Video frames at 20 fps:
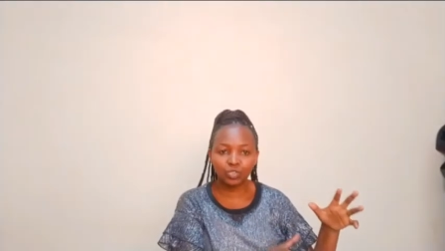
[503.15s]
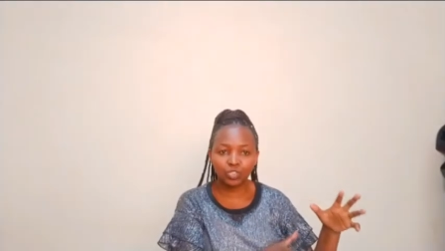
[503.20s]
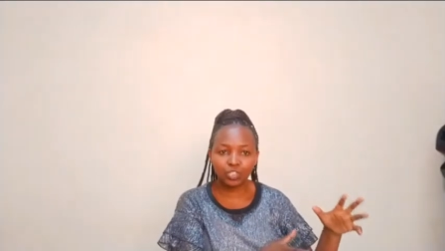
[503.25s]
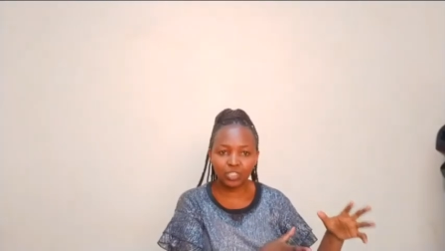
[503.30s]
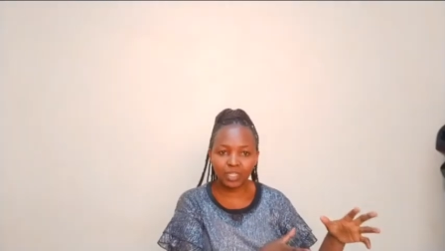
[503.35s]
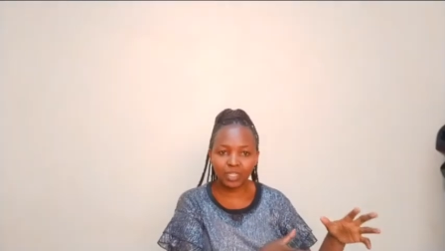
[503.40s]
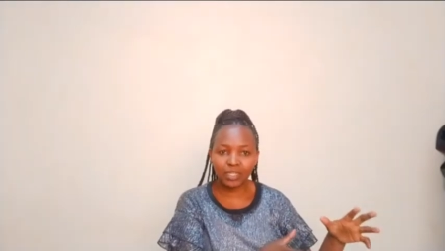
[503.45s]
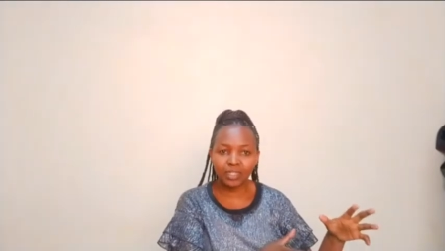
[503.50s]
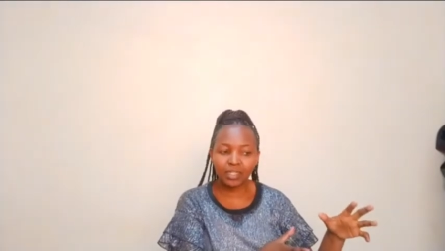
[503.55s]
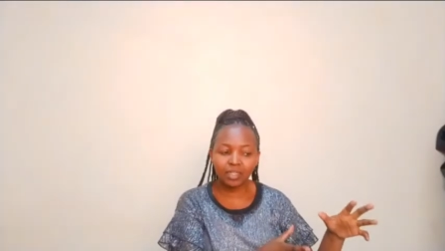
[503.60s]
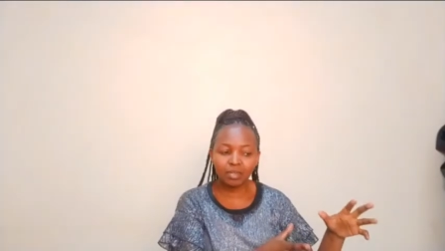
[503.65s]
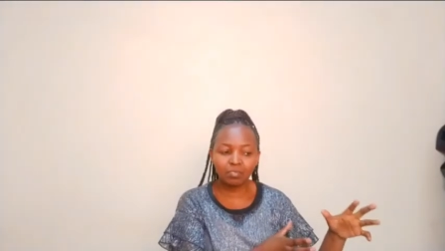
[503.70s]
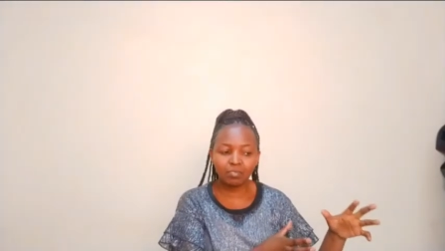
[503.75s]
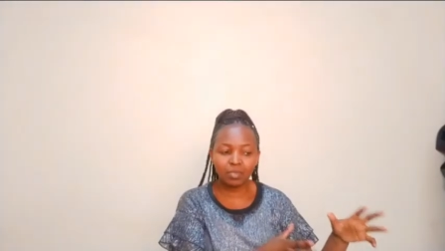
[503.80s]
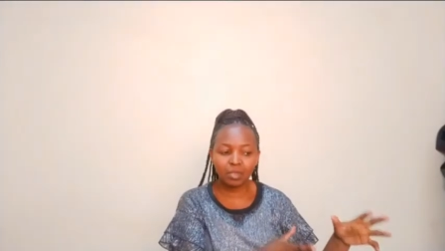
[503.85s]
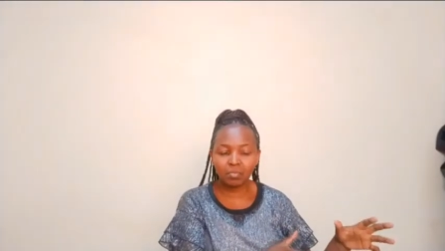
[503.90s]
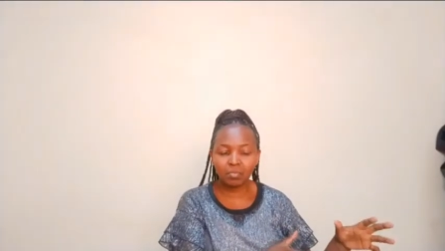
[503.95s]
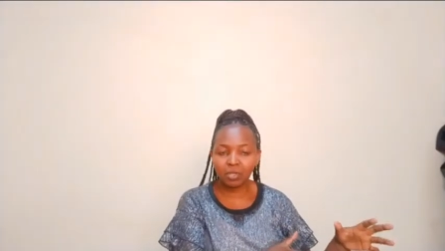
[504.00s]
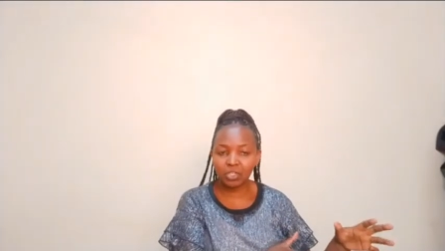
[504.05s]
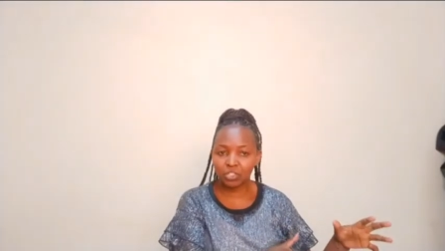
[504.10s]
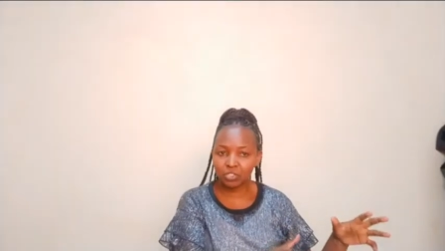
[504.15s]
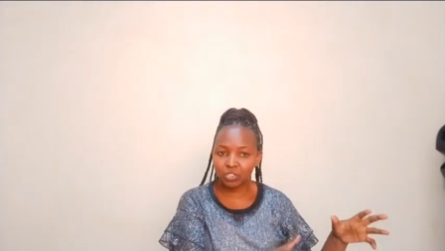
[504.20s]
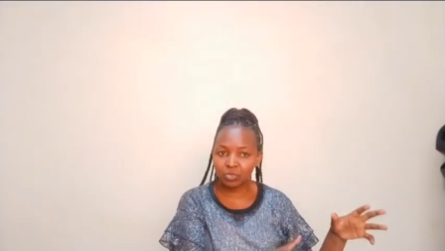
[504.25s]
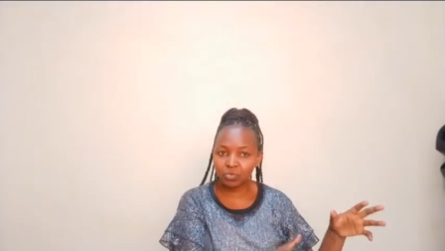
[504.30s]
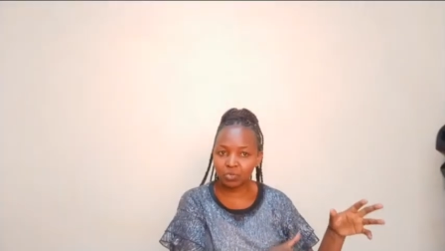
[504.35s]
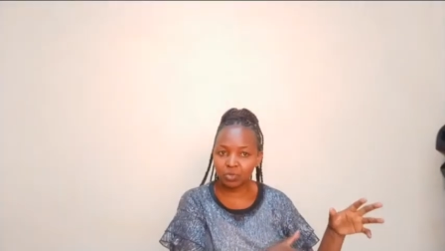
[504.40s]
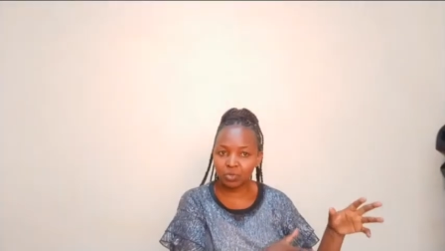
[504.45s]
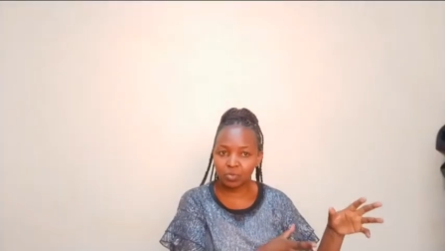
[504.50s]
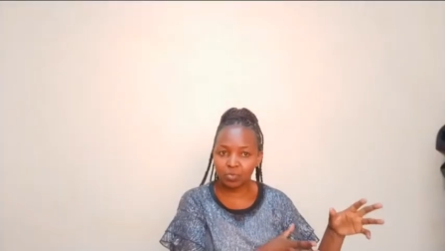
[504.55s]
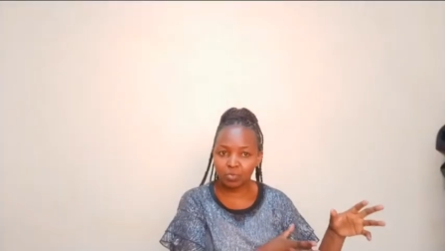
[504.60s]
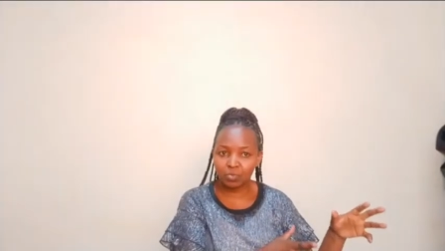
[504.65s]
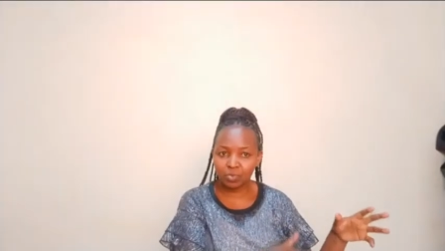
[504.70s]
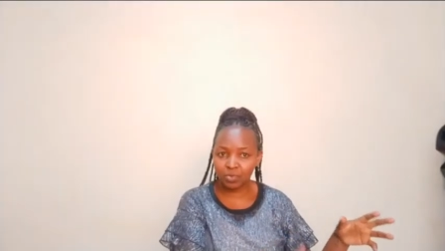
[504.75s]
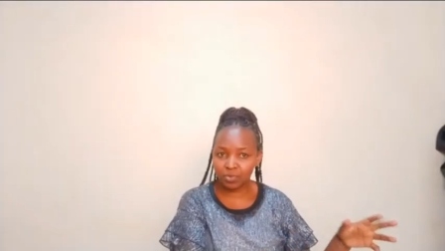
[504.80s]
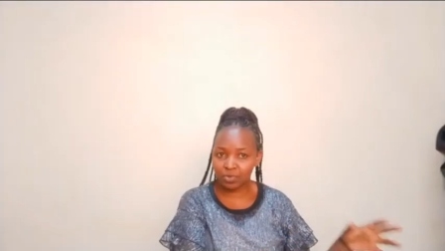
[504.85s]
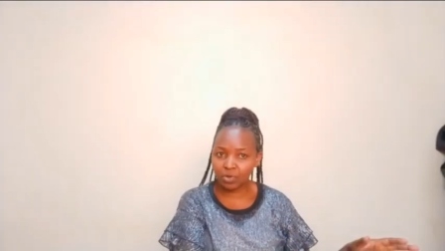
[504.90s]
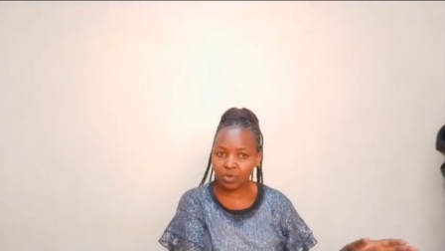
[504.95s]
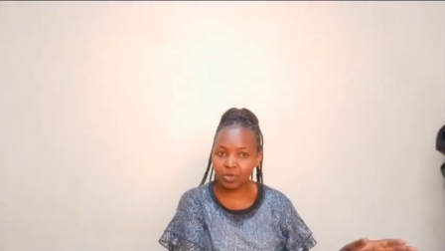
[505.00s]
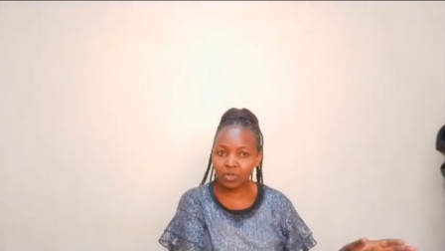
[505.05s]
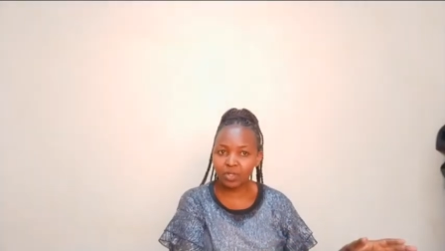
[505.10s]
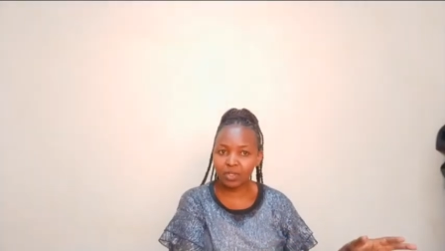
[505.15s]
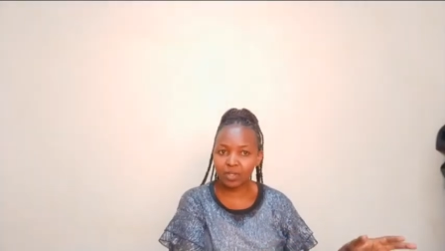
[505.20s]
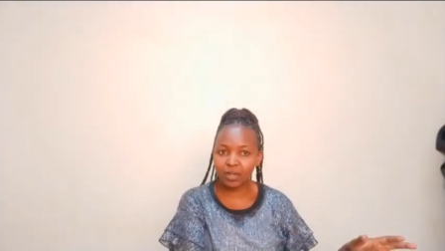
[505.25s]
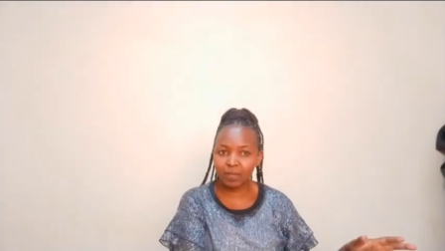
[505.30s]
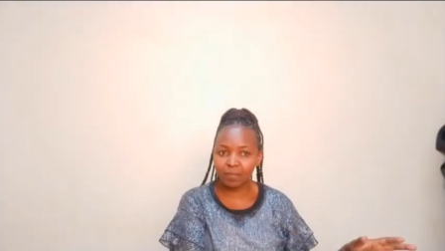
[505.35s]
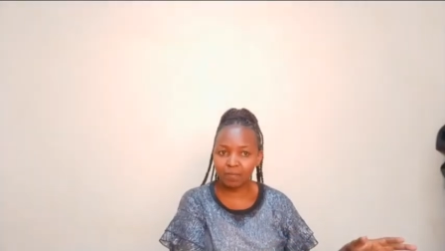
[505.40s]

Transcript: channel membership program.